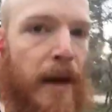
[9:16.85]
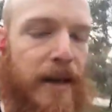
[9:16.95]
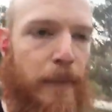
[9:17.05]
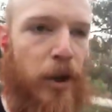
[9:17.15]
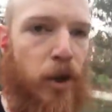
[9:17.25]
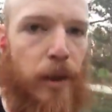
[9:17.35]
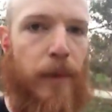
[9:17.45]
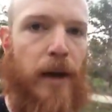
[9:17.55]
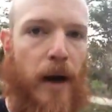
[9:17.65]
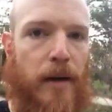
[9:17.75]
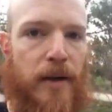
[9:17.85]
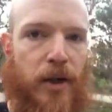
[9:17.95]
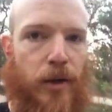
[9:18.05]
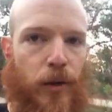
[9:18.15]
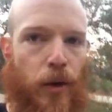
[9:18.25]
especially in
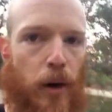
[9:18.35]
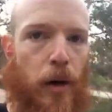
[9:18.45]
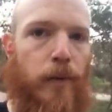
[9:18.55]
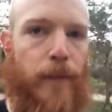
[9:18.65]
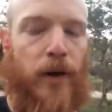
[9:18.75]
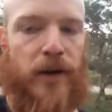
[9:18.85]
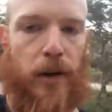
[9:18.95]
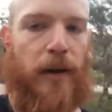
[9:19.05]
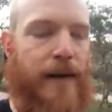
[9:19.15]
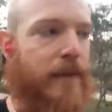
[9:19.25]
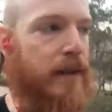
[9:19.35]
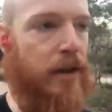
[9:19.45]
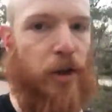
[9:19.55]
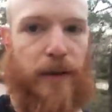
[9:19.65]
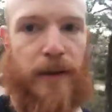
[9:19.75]
regards to your own personal life
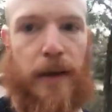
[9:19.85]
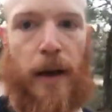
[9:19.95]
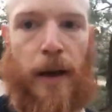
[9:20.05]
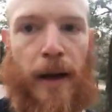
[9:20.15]
decisions